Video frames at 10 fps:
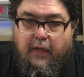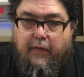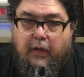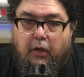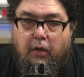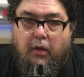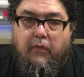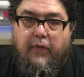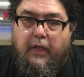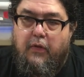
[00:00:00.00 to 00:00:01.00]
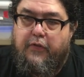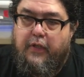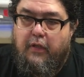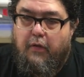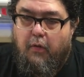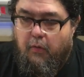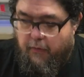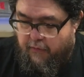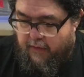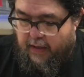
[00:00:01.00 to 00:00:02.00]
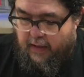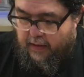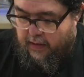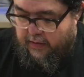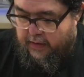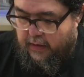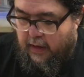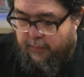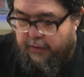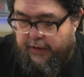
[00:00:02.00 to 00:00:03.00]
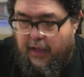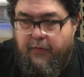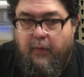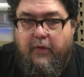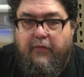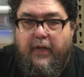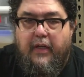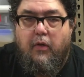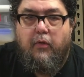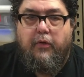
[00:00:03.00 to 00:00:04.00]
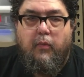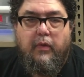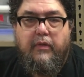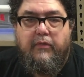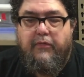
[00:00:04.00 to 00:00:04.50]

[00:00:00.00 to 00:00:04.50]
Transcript: the curve that goes in here to hold the fan, and I did a couple shots where the fan holder wouldn't